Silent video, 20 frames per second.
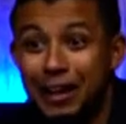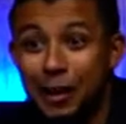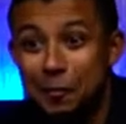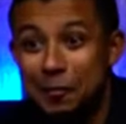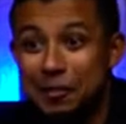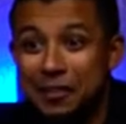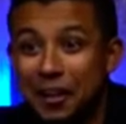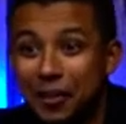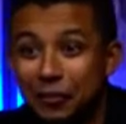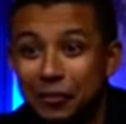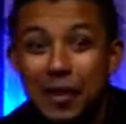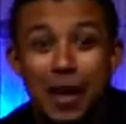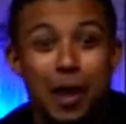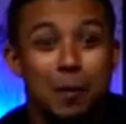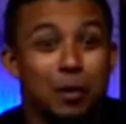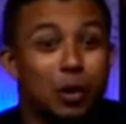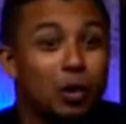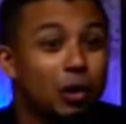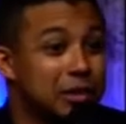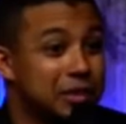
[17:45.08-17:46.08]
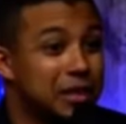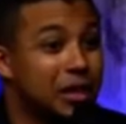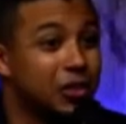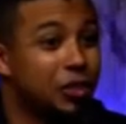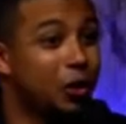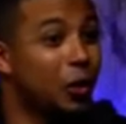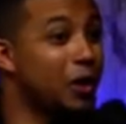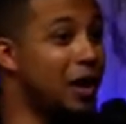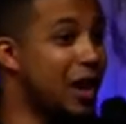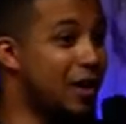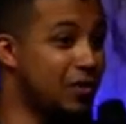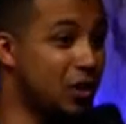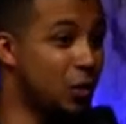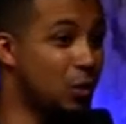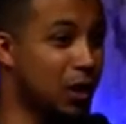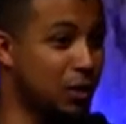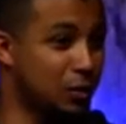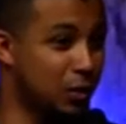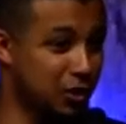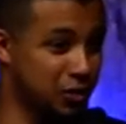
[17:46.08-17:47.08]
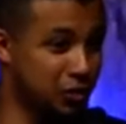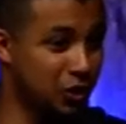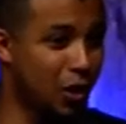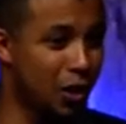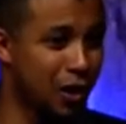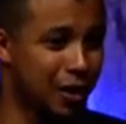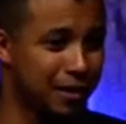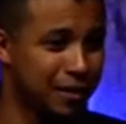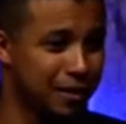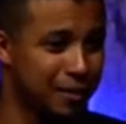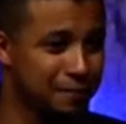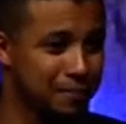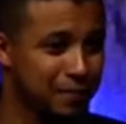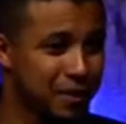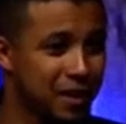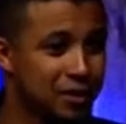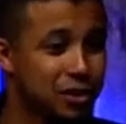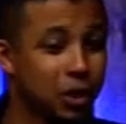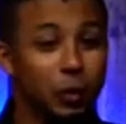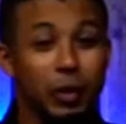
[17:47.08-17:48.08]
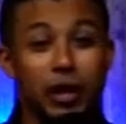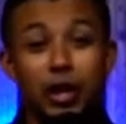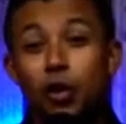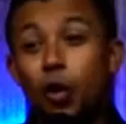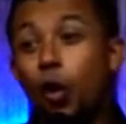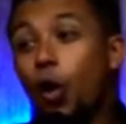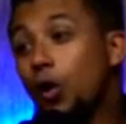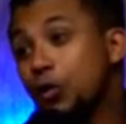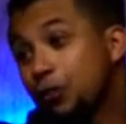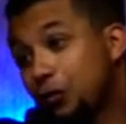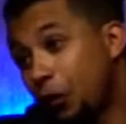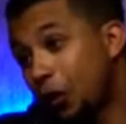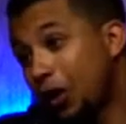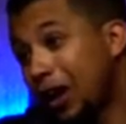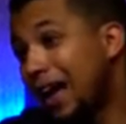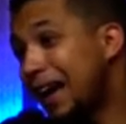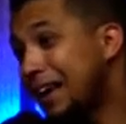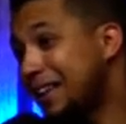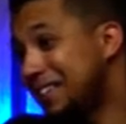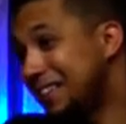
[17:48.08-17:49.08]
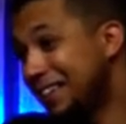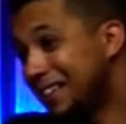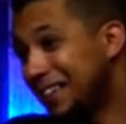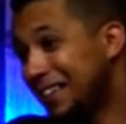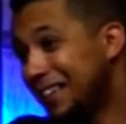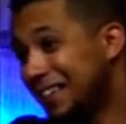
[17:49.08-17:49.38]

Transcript: himself, because he thought everyone was gone. So he called for light.